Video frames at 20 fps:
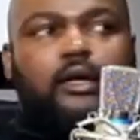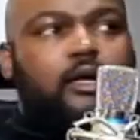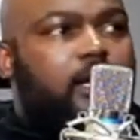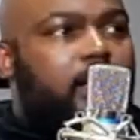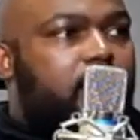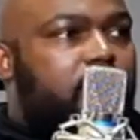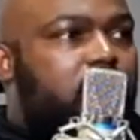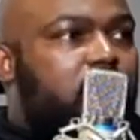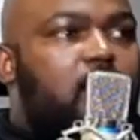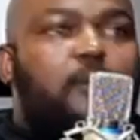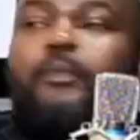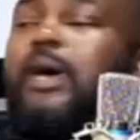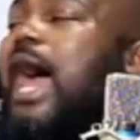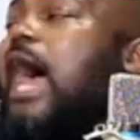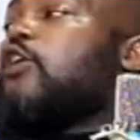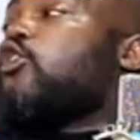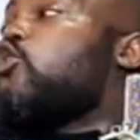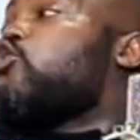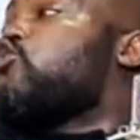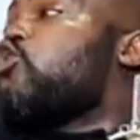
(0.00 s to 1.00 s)
Right? But I
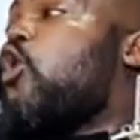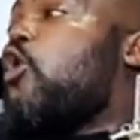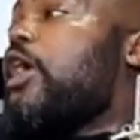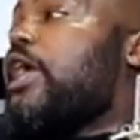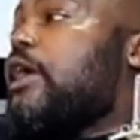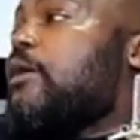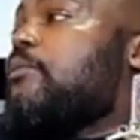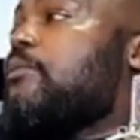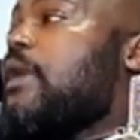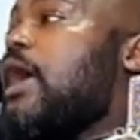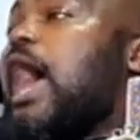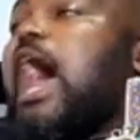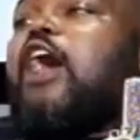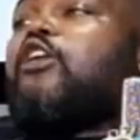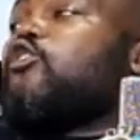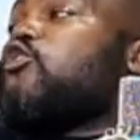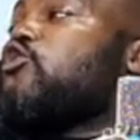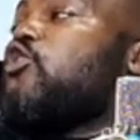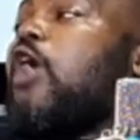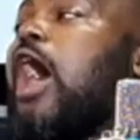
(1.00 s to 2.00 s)
don't know him. I
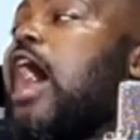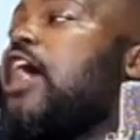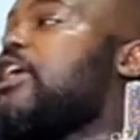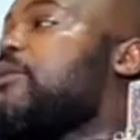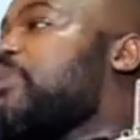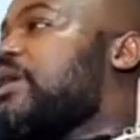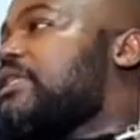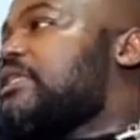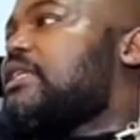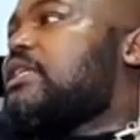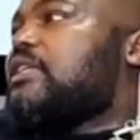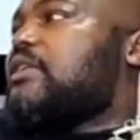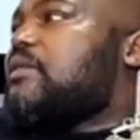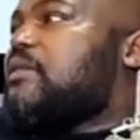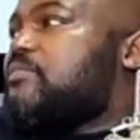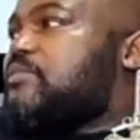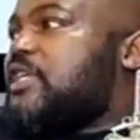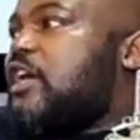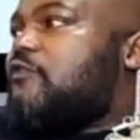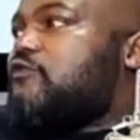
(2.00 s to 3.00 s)
don't know how he presented
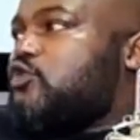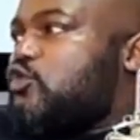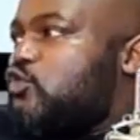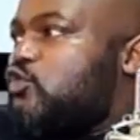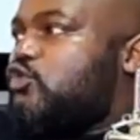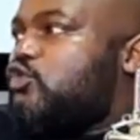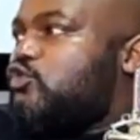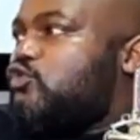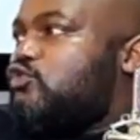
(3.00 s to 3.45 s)
himself to you.